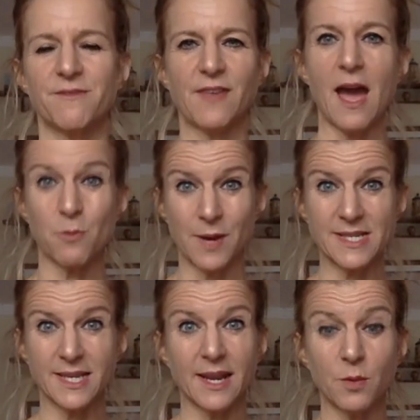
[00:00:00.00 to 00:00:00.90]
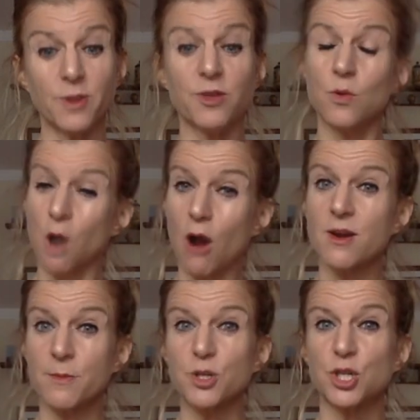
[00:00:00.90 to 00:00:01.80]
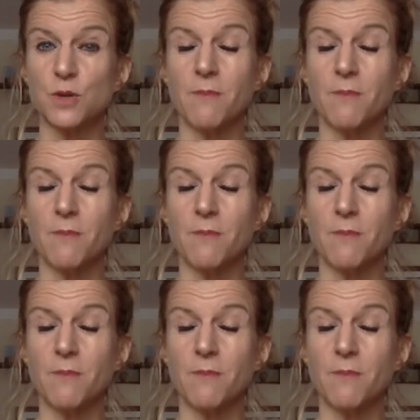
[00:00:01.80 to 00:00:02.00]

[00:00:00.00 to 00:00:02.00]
that resonated with you, card number two